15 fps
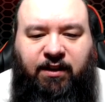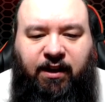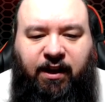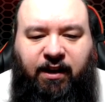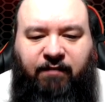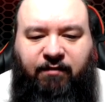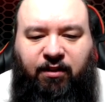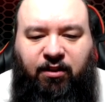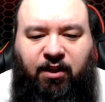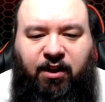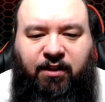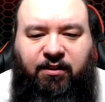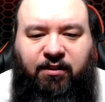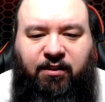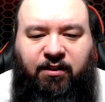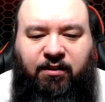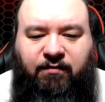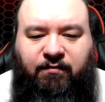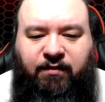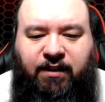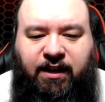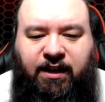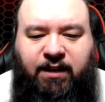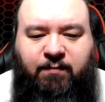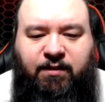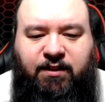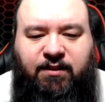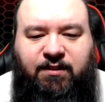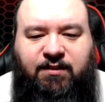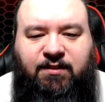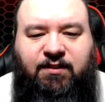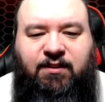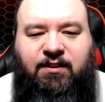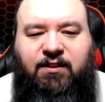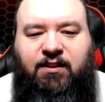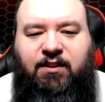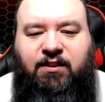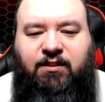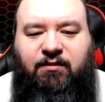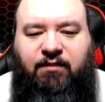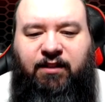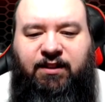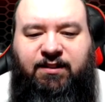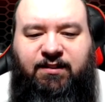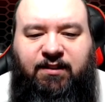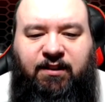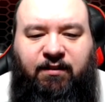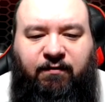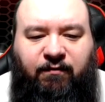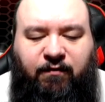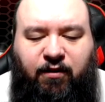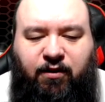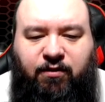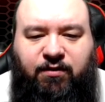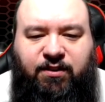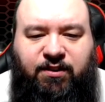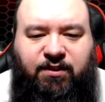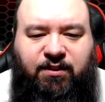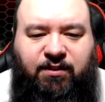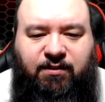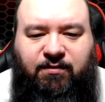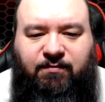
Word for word: I have a lot of diamonds. Let's see. First.